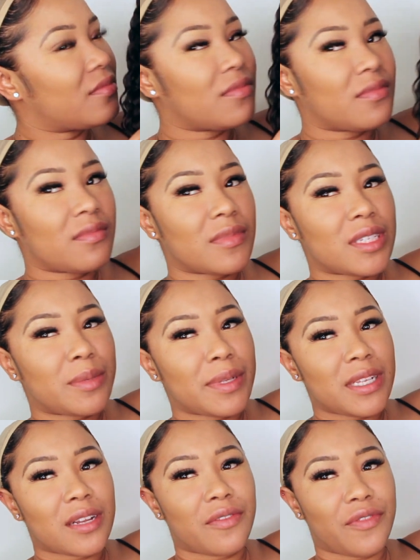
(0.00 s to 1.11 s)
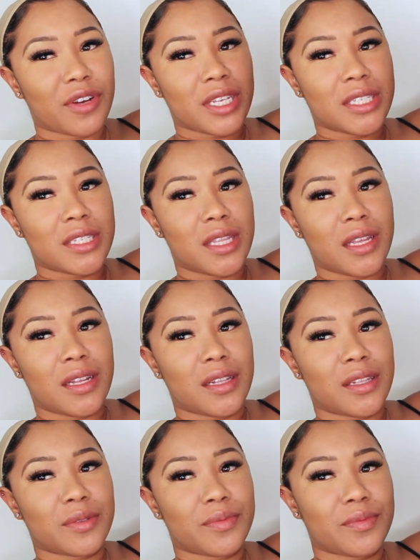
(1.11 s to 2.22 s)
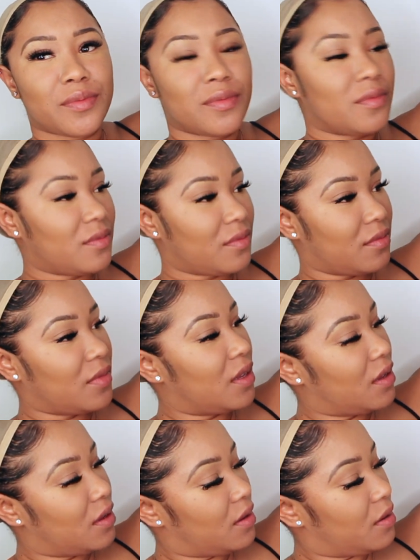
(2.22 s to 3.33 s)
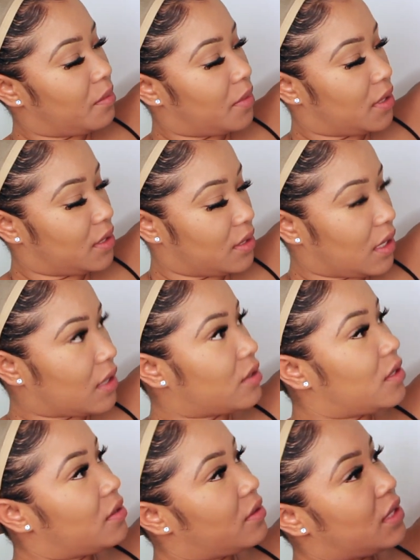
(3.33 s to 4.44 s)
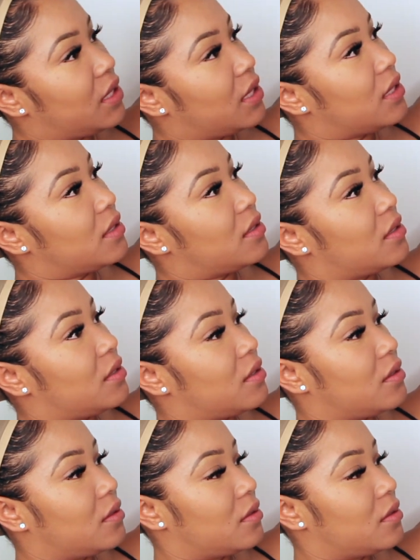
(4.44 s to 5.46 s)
It smells like a funky still. But this is actually really nice.